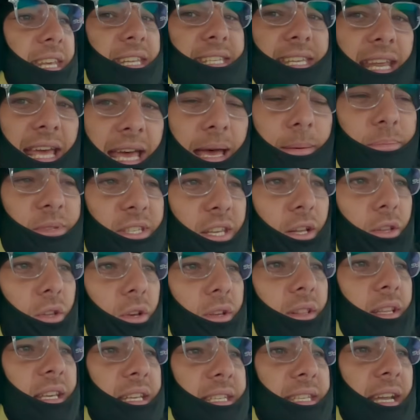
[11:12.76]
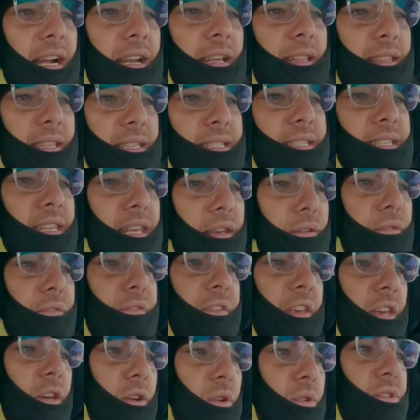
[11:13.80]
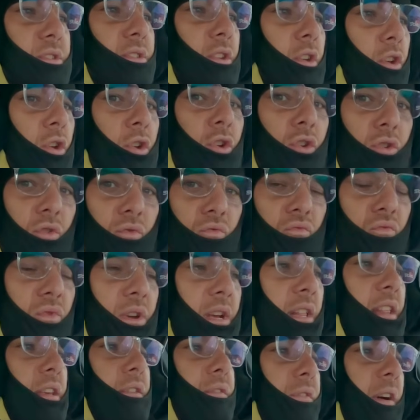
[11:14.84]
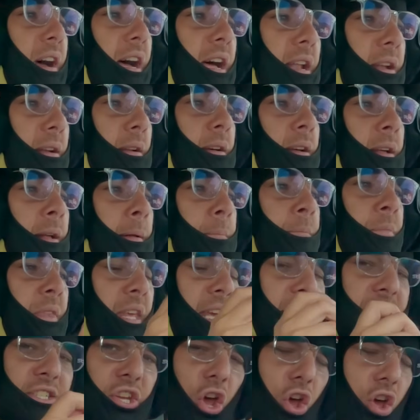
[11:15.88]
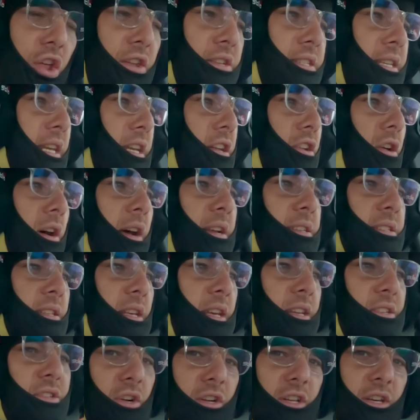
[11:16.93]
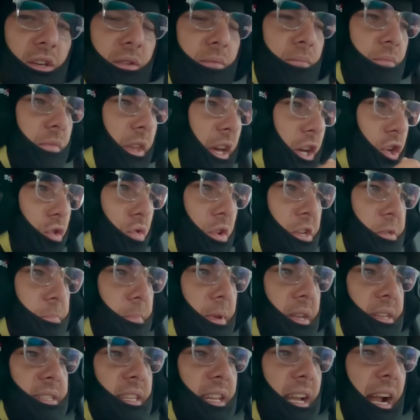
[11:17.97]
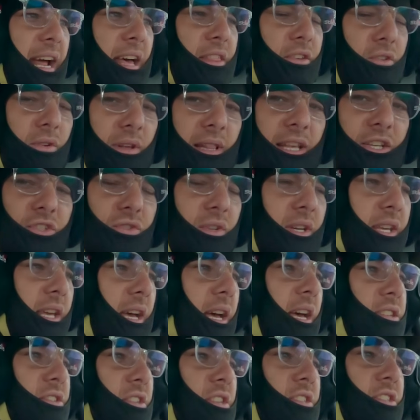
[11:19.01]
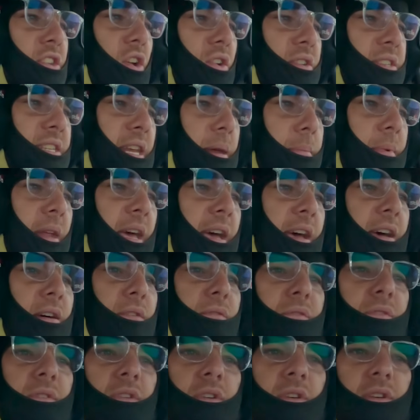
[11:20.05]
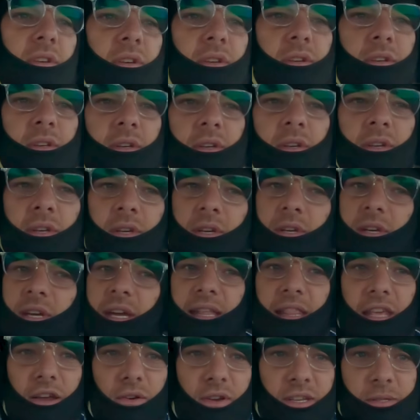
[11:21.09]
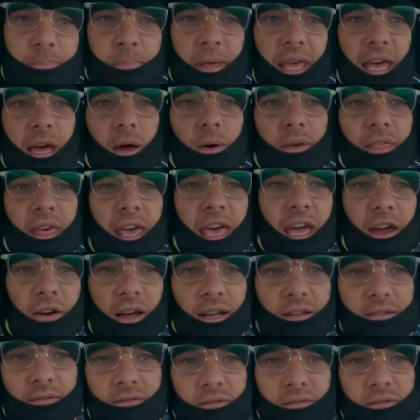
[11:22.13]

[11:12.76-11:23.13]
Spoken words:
has absolutely done it. This thing feels really fun. It turns in nicely. It's got a crispness that other electric cars just don't seem to have. And there is power there. I